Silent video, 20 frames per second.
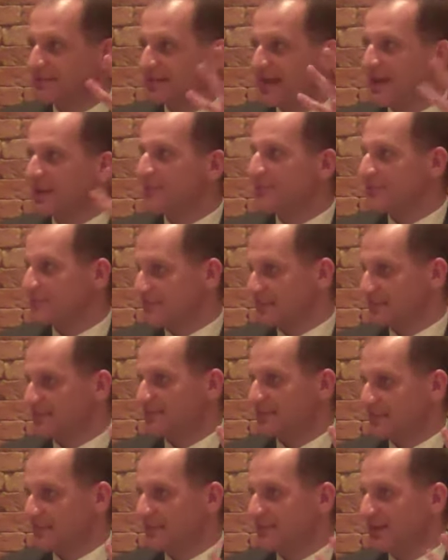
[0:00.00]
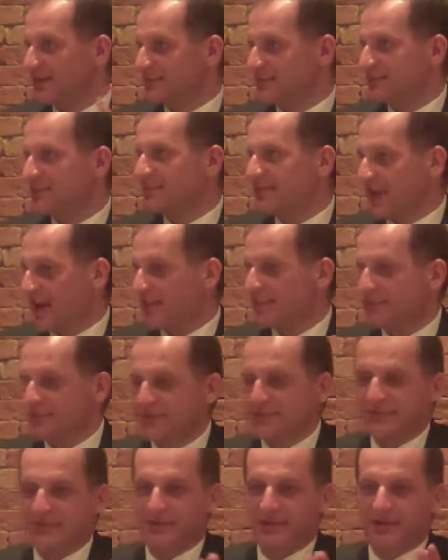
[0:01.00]
chaos. He likes the
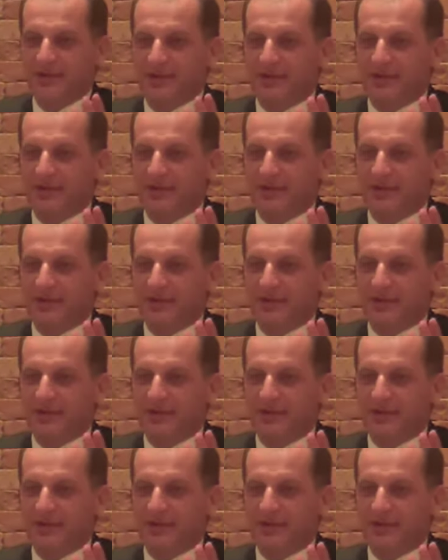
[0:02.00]
chaos